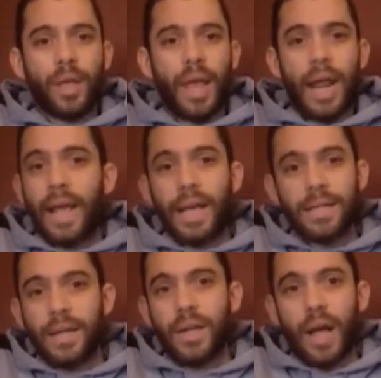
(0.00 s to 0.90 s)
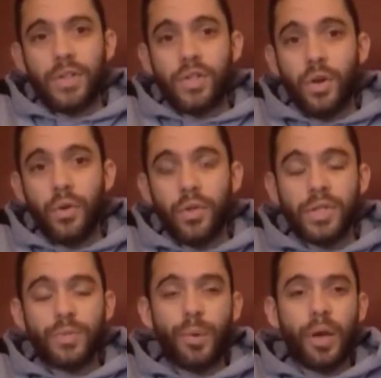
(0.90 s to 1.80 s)
And I guess I should know
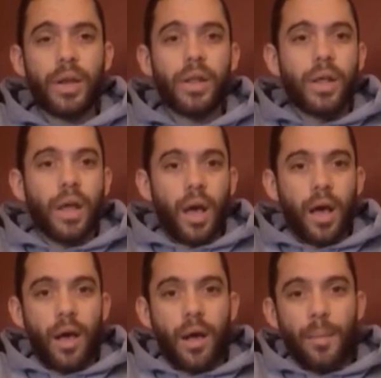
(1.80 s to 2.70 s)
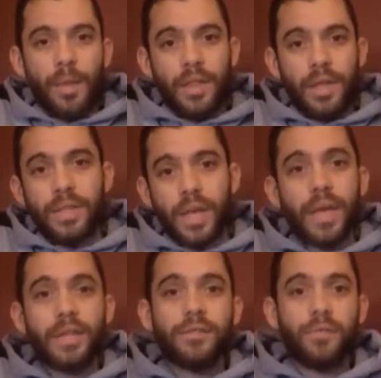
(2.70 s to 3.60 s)
this, but in this
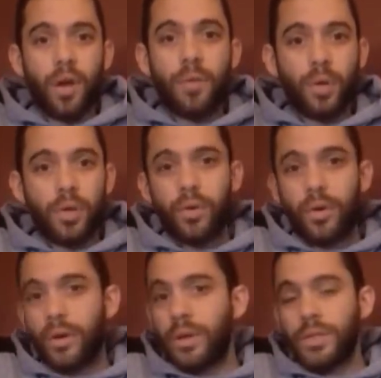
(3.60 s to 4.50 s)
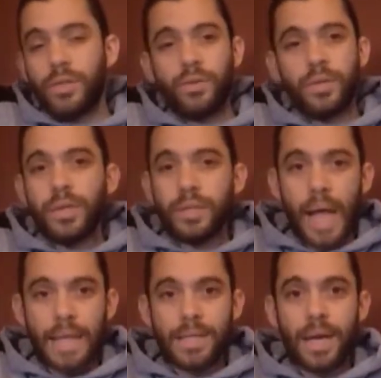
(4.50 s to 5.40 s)
case, Vaughn McClure is using his
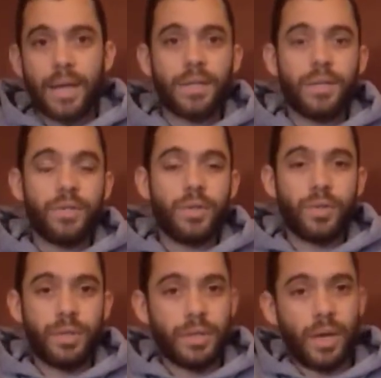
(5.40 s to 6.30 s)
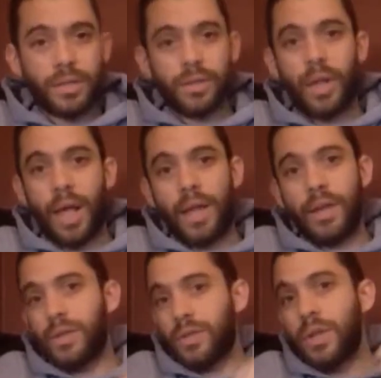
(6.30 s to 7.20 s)
contacts and is using his hustle and
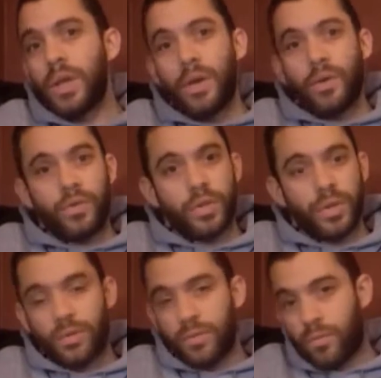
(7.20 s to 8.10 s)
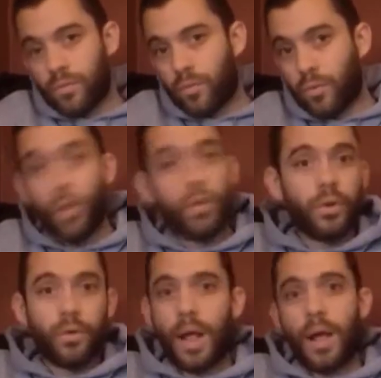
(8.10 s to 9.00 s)
is just rolling
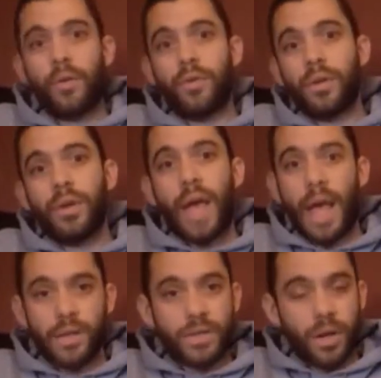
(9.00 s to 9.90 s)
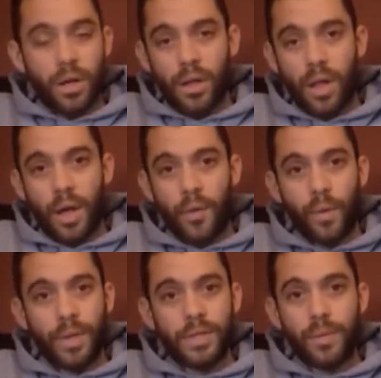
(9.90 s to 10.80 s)
around Palace Hall on
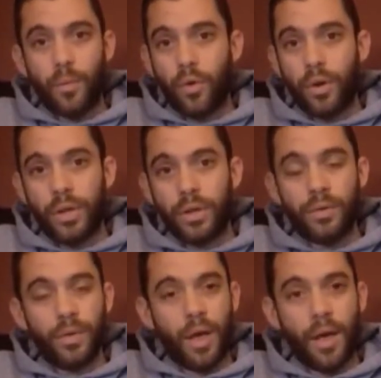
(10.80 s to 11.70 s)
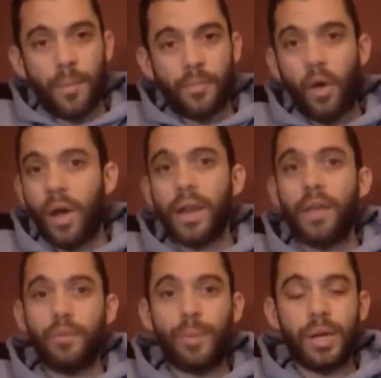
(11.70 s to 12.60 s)
Wednesday morning, talking to
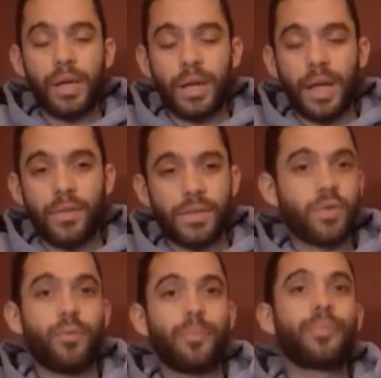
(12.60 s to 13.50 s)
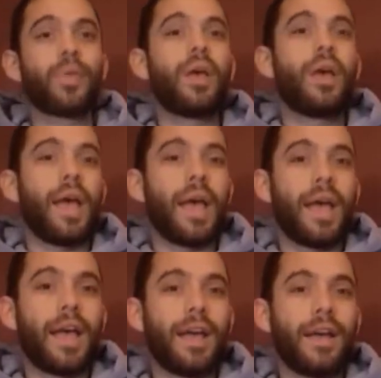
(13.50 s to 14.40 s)
everybody and getting the scoop.
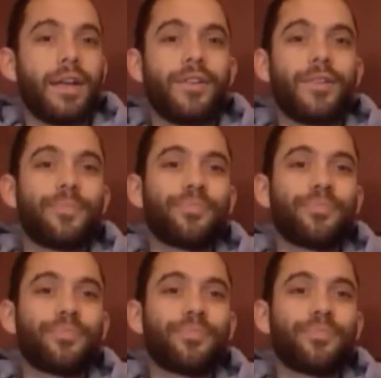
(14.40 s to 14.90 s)
And